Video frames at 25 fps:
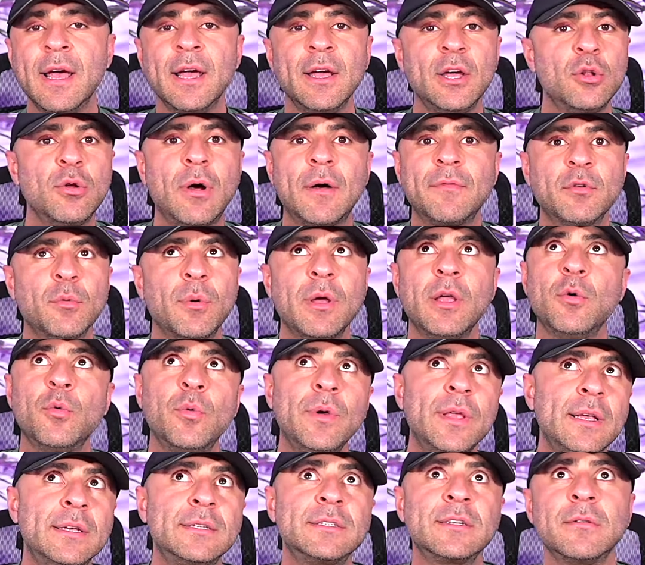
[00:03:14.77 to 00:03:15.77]
You don't have to wait
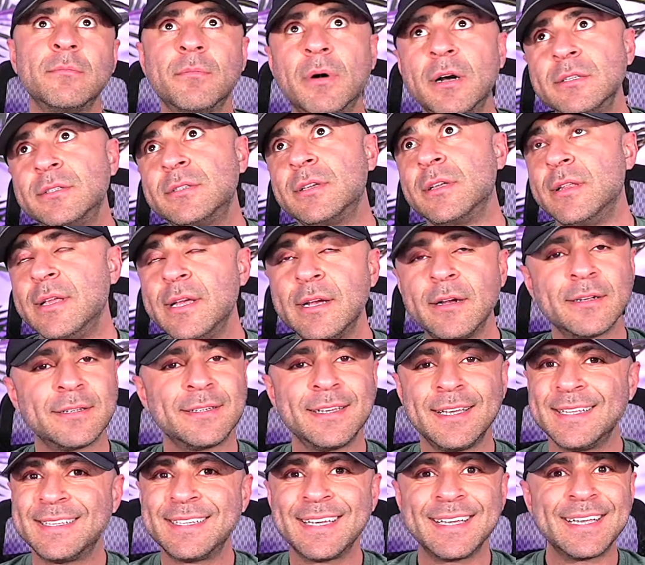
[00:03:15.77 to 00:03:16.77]
weeks and months and years.
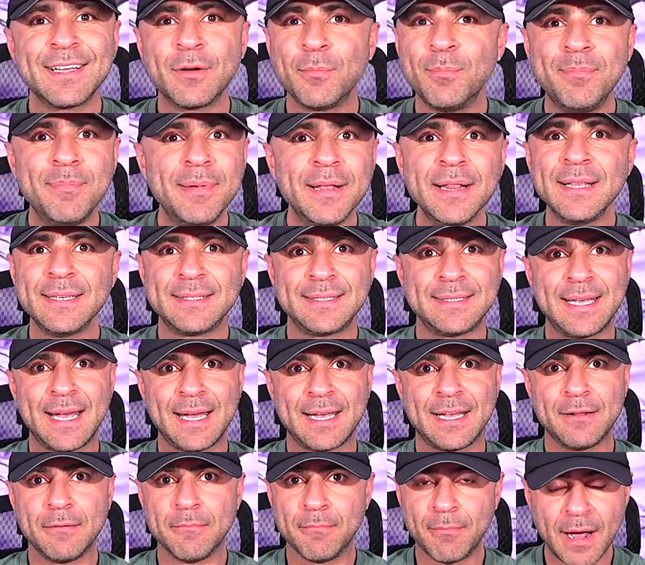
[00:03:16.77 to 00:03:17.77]
It's a
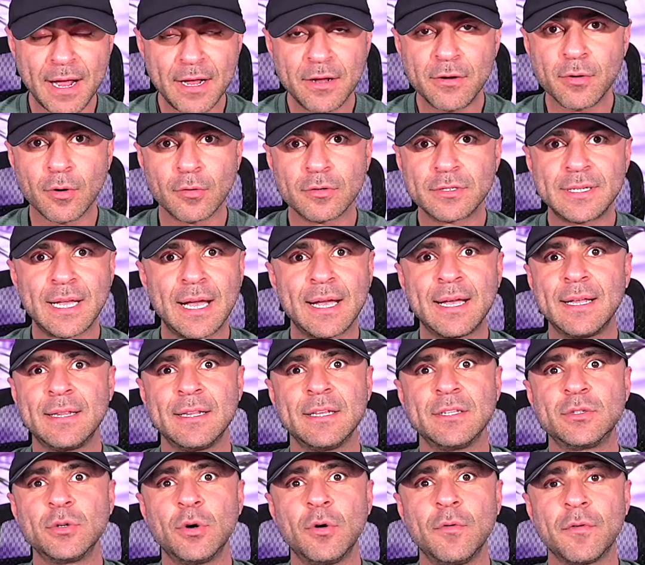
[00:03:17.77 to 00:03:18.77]
millisecond, microsecond,
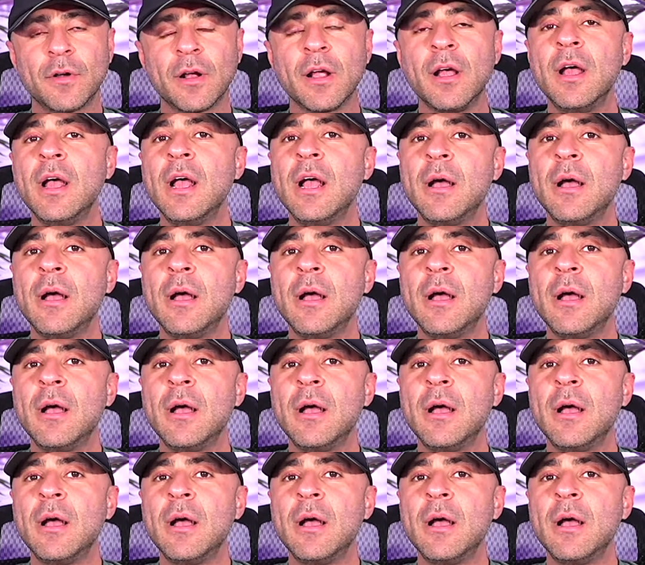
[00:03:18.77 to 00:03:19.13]
it's over.